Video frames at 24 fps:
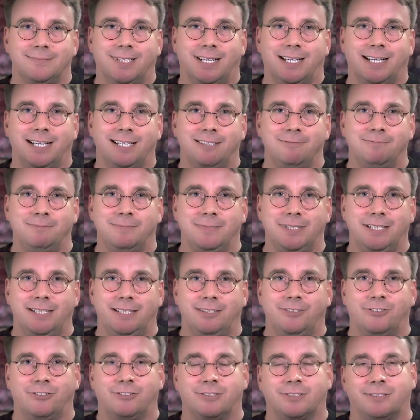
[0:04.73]
I'm
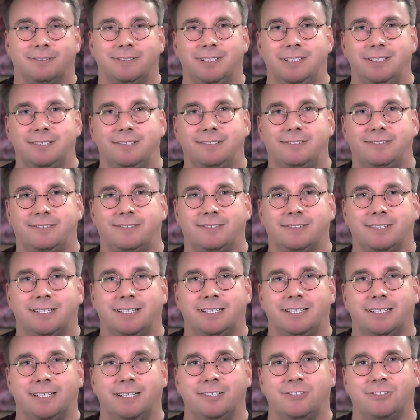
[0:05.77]
Linus Torvalds
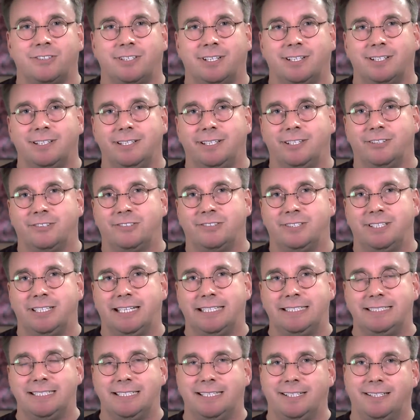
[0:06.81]
and I started Linux in
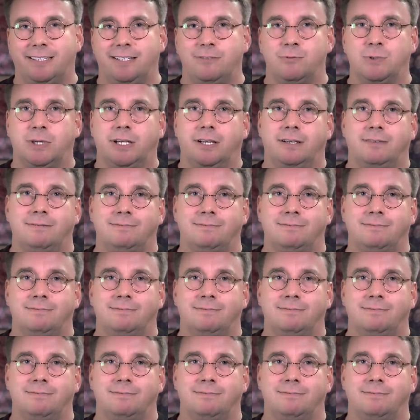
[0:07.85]
1991.